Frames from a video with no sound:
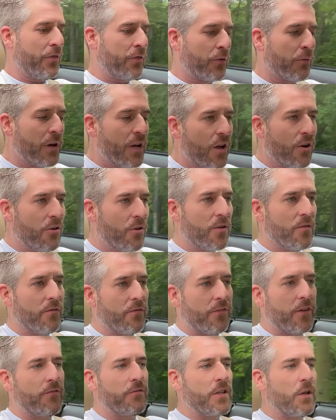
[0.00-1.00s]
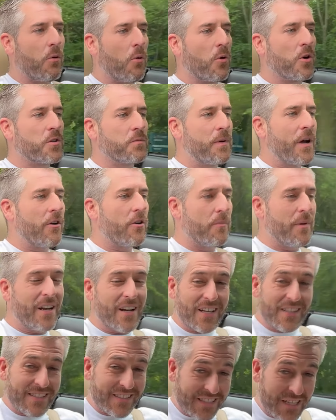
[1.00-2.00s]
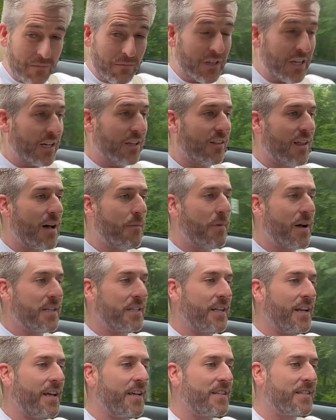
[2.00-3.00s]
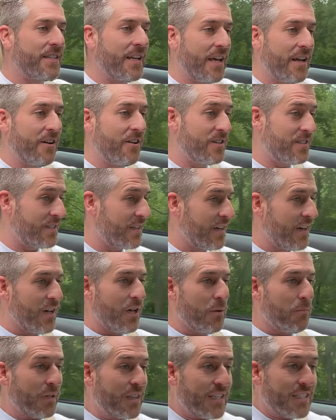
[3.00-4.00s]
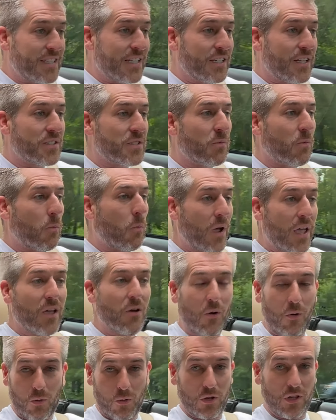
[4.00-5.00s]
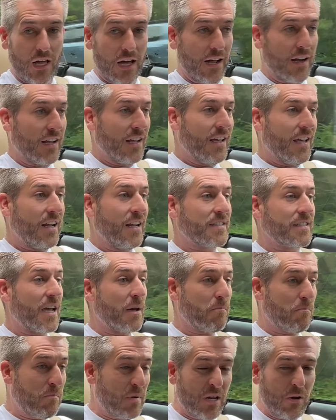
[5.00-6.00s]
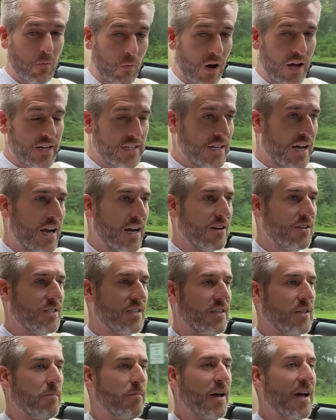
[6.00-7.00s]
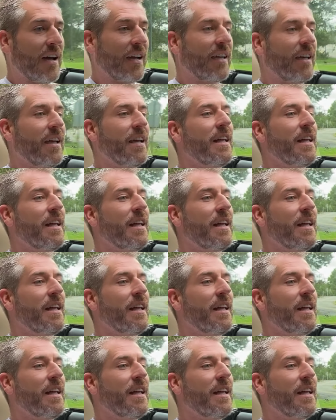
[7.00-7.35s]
350 horsepower may not seem like a lot by today's standards, but this thing doesn't weigh a whole lot. And it's got big wide tires at the back.